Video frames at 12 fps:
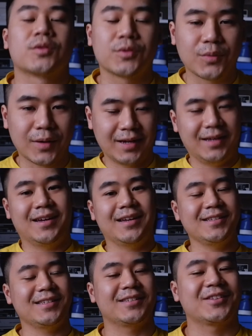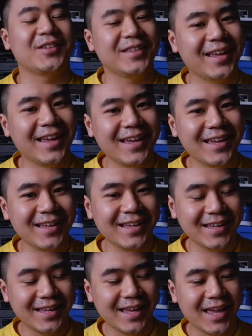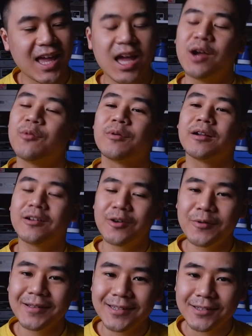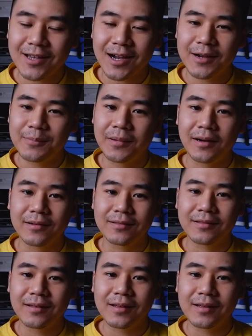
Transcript: So hi guys, today we're going to talk about